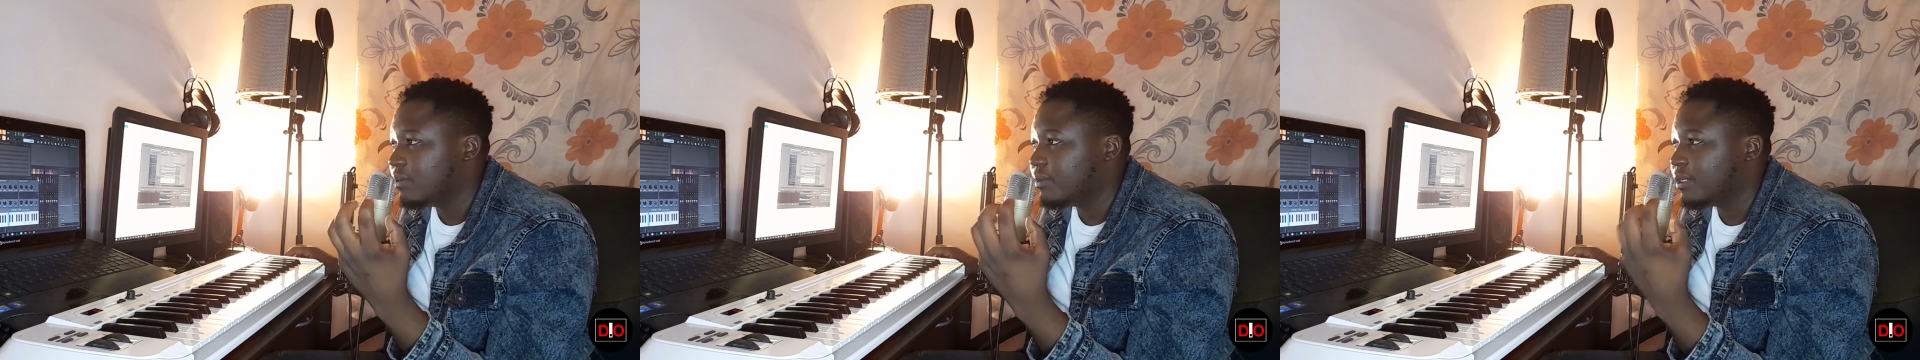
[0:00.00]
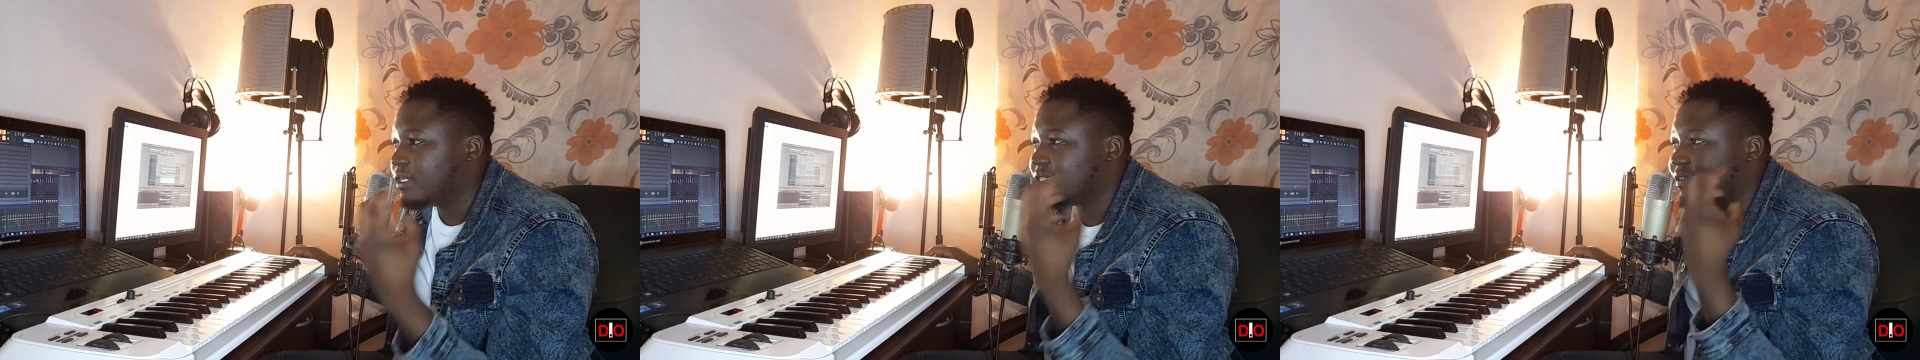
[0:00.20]

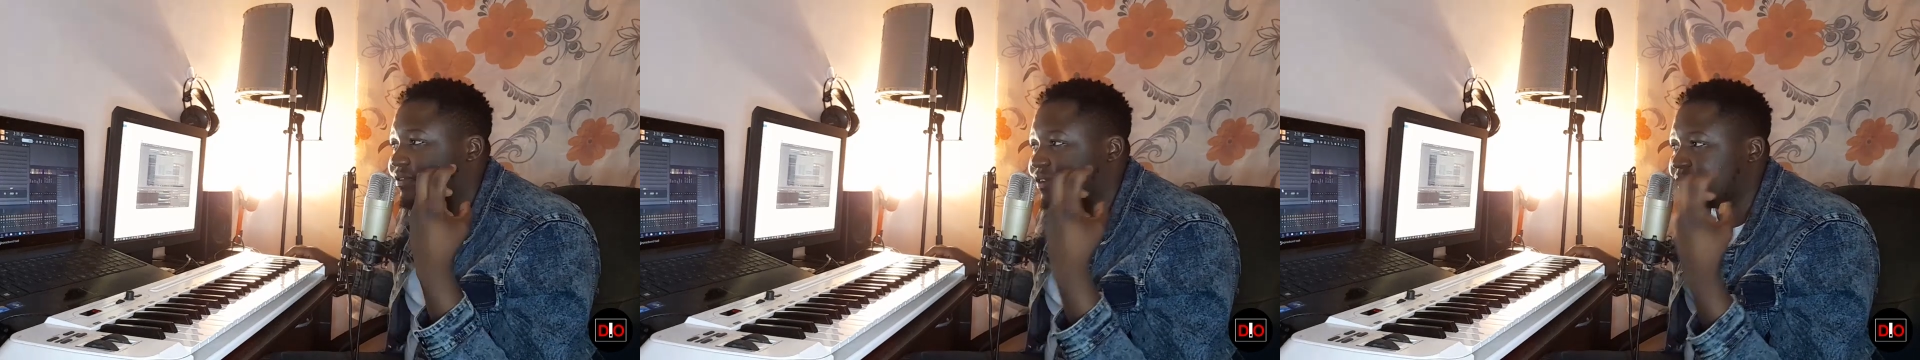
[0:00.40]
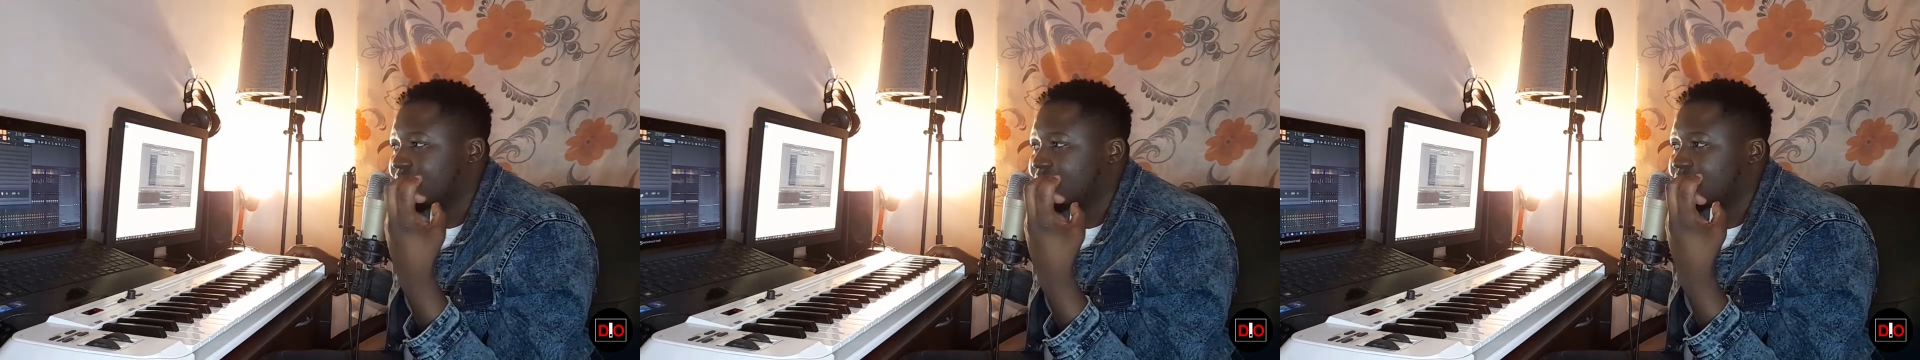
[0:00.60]
because I
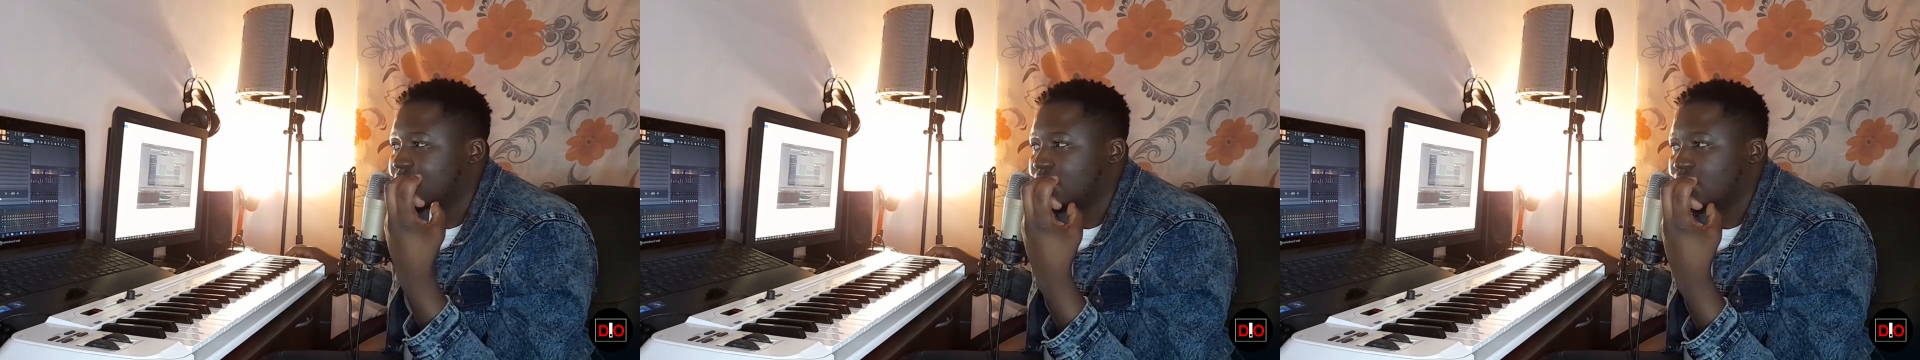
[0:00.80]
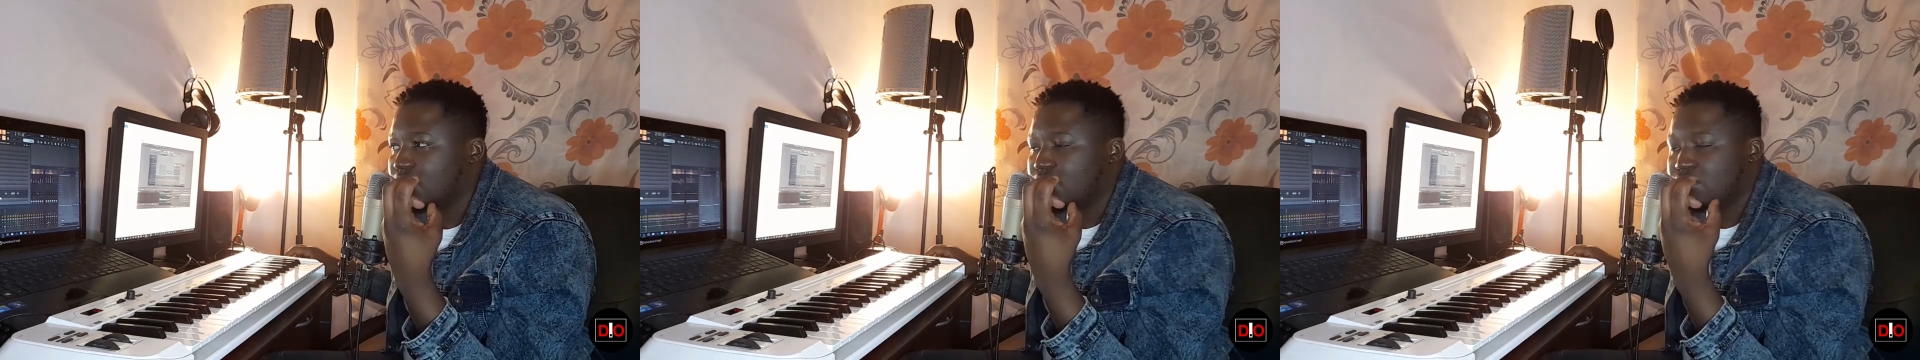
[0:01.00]
felt like the
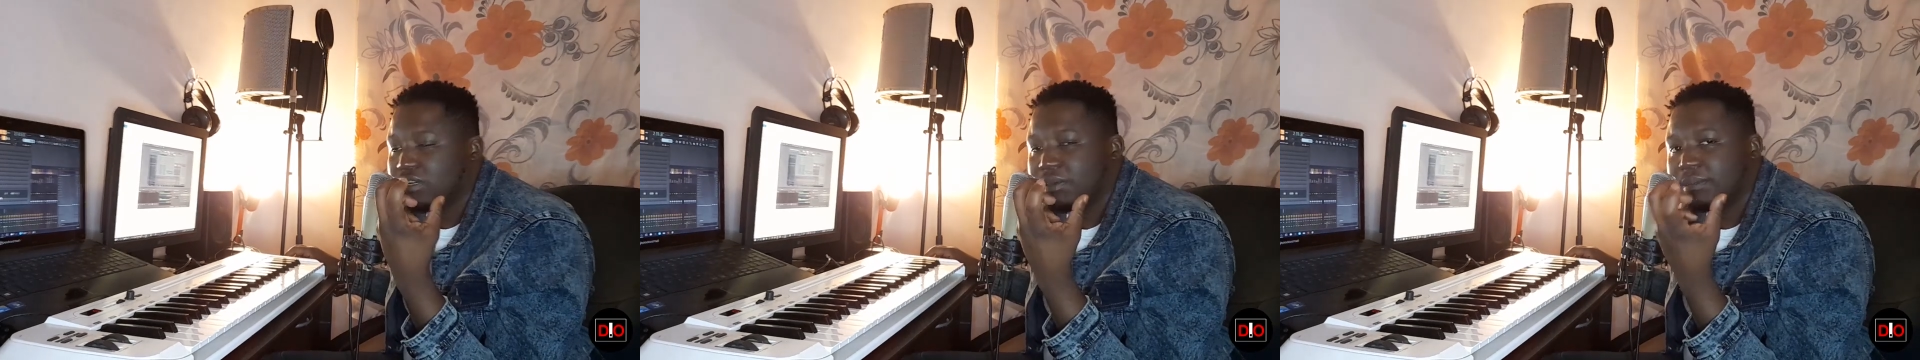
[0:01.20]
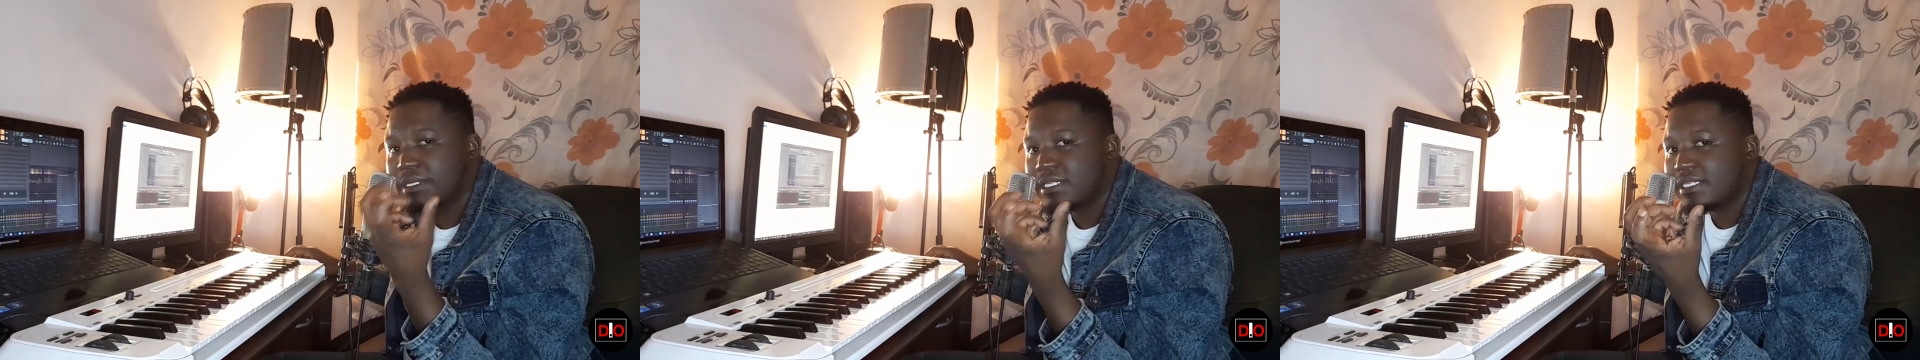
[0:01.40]
log
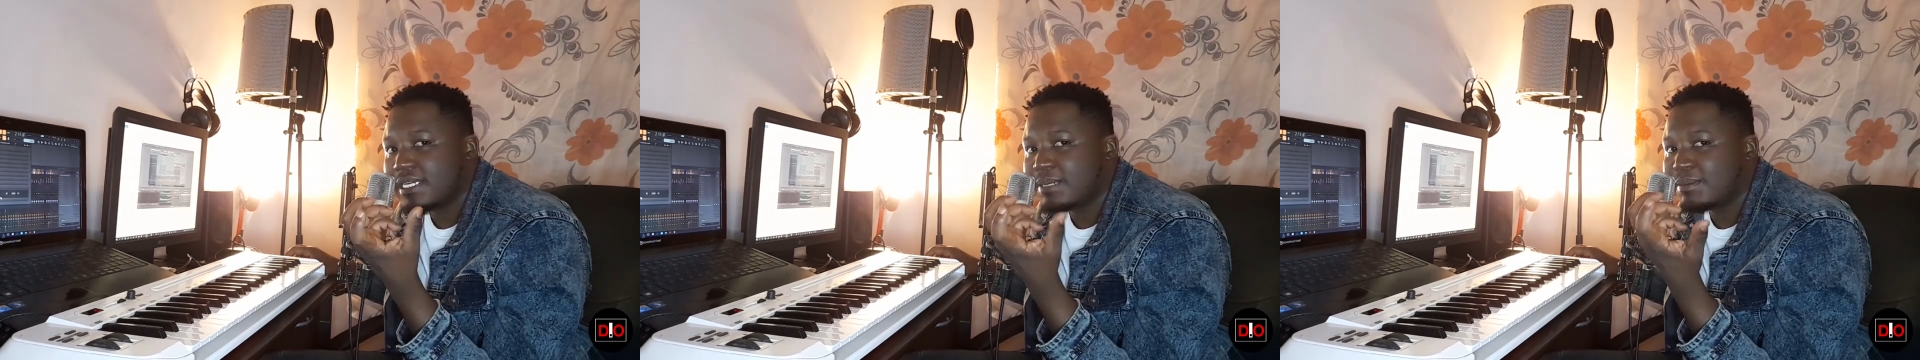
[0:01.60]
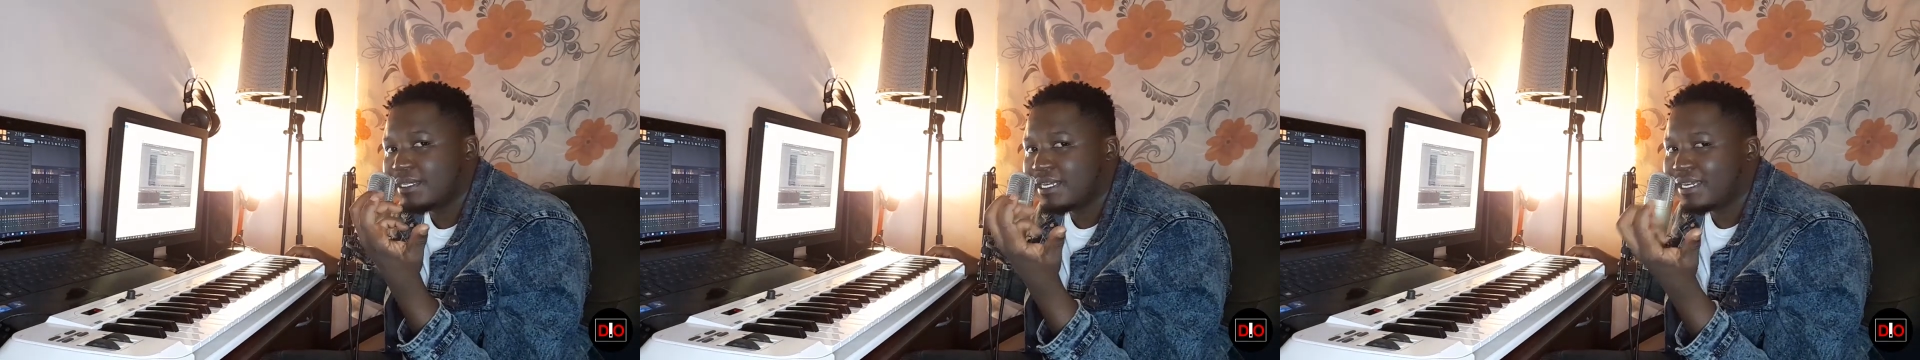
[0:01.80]
drum this
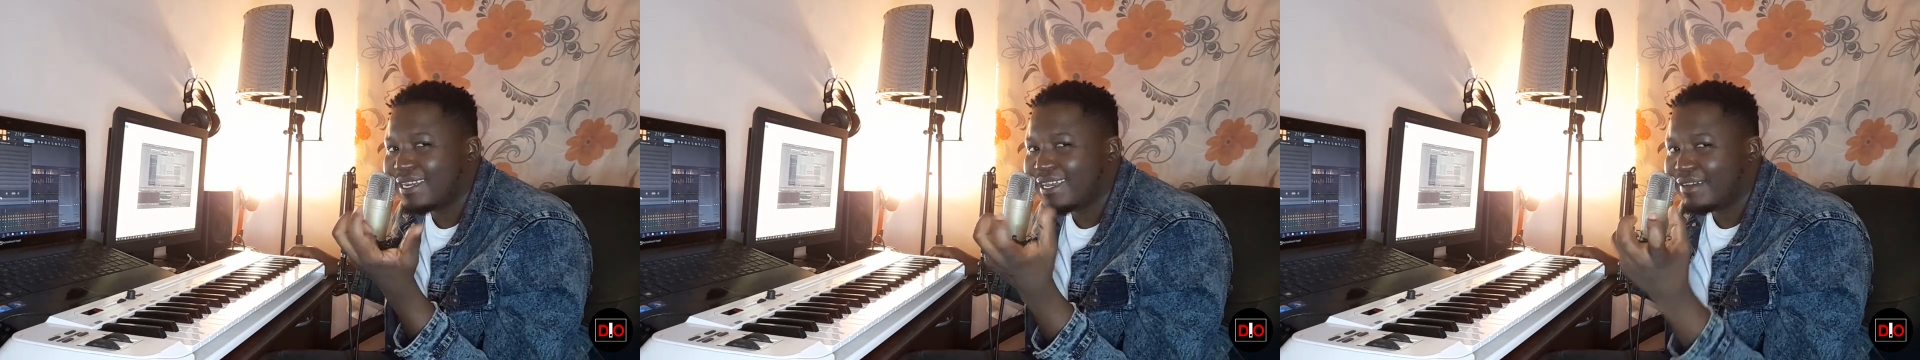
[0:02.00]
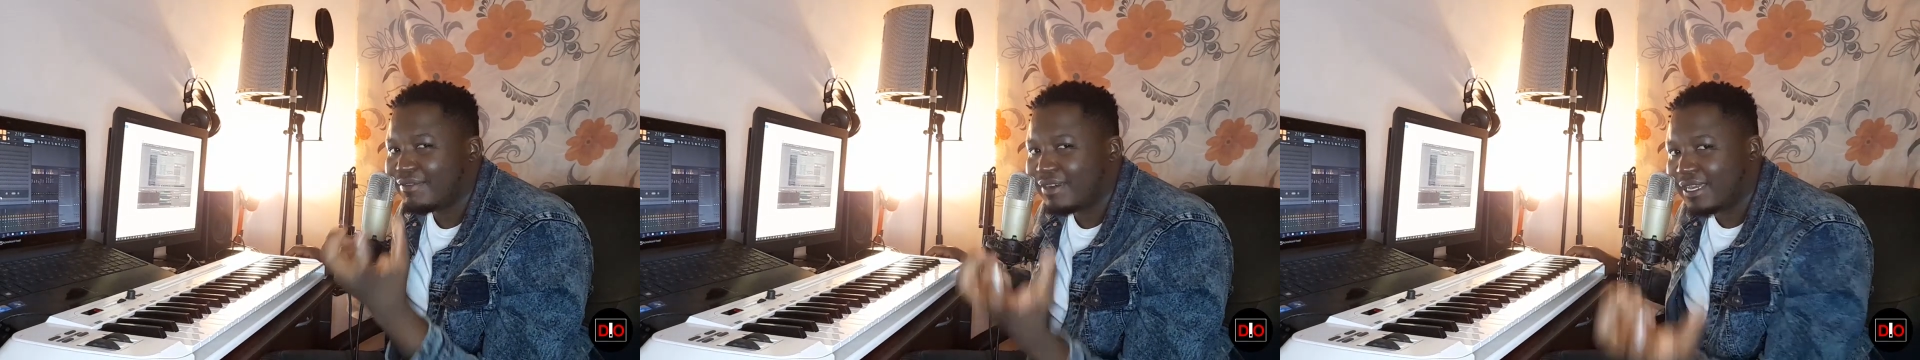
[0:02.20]
time didn't
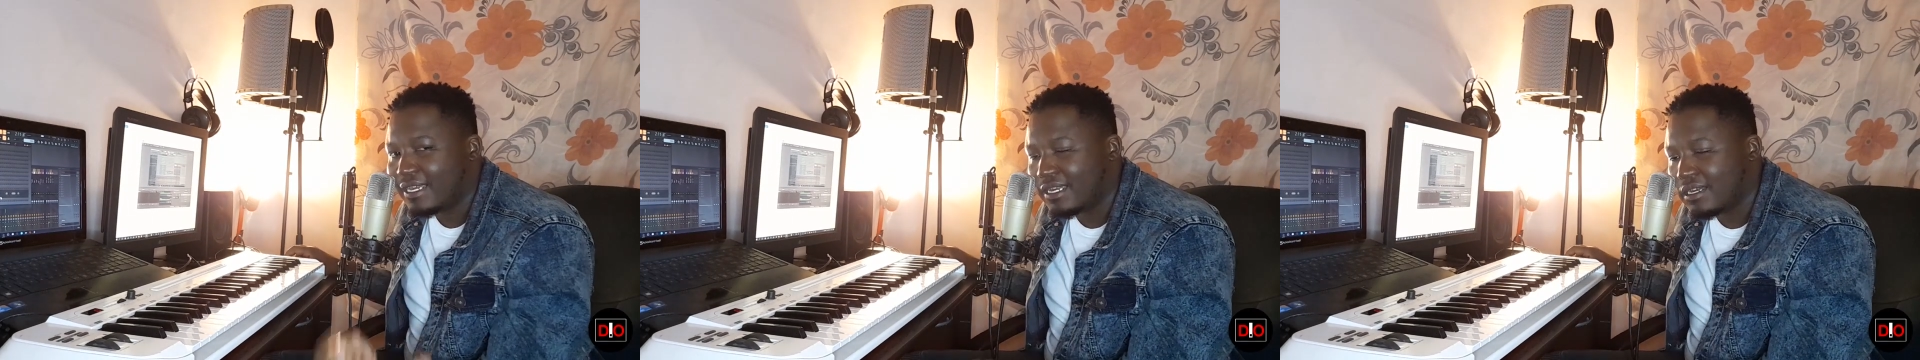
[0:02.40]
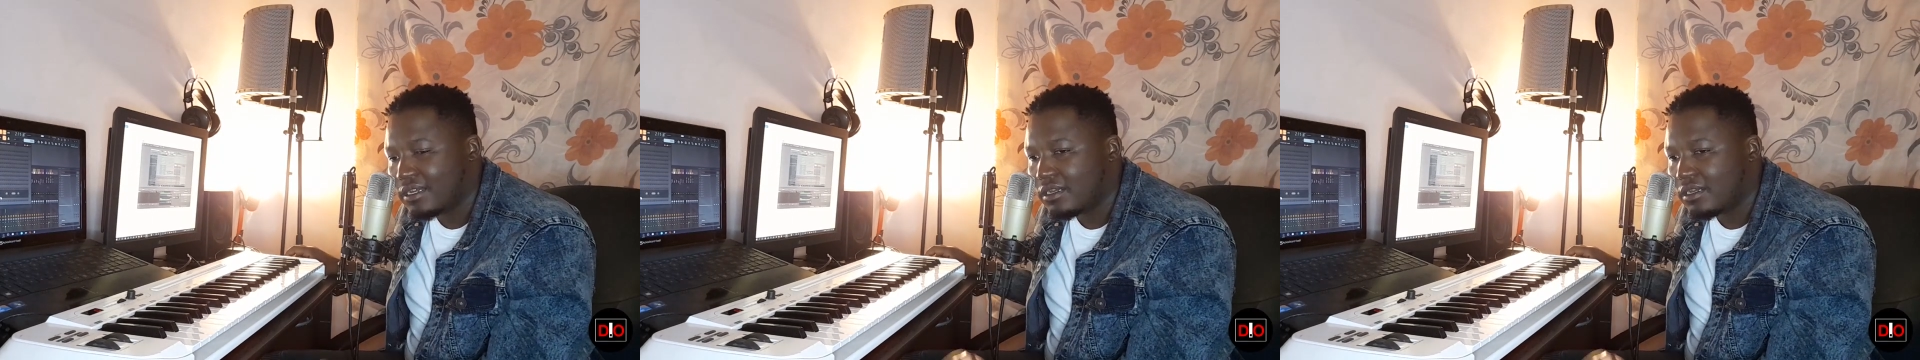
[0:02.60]
have like